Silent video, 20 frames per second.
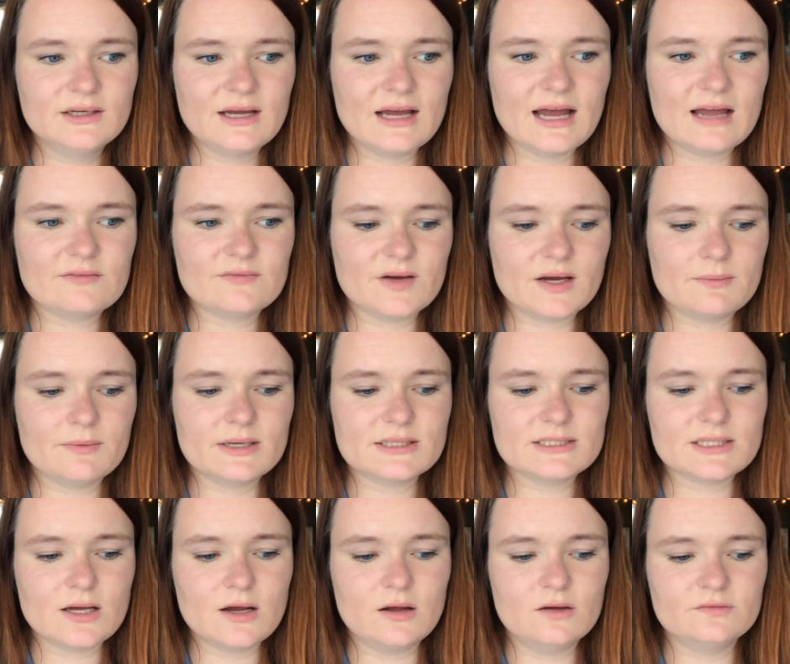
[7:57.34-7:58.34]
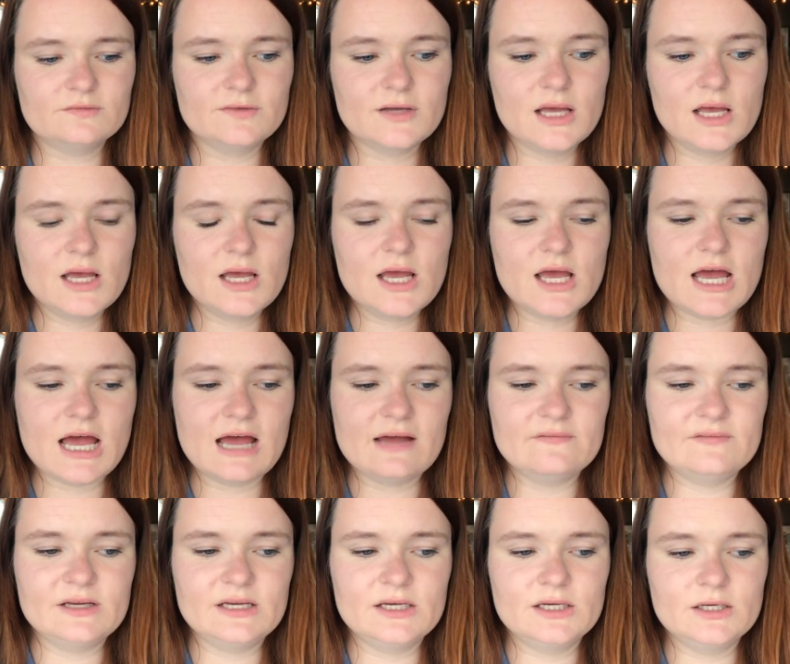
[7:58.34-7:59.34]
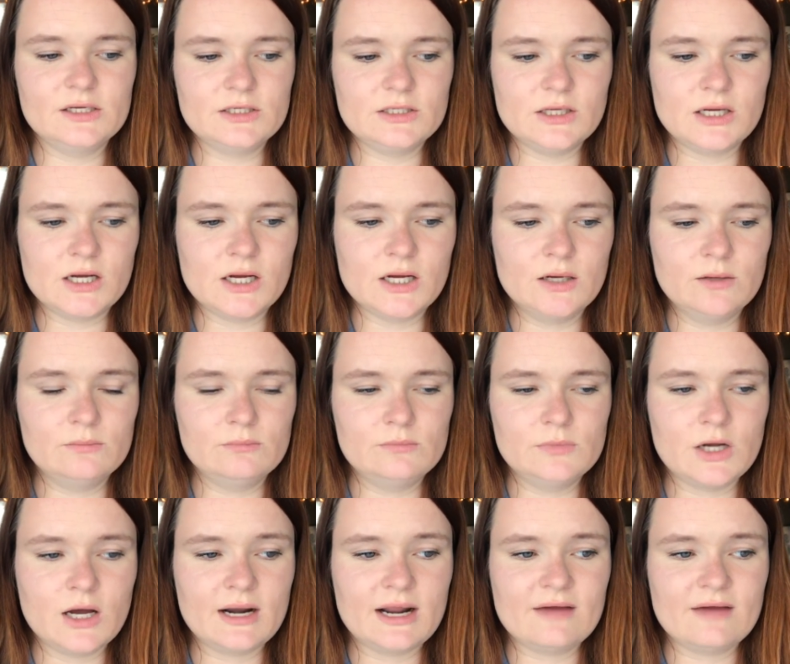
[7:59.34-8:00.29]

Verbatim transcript: I find myself having um, not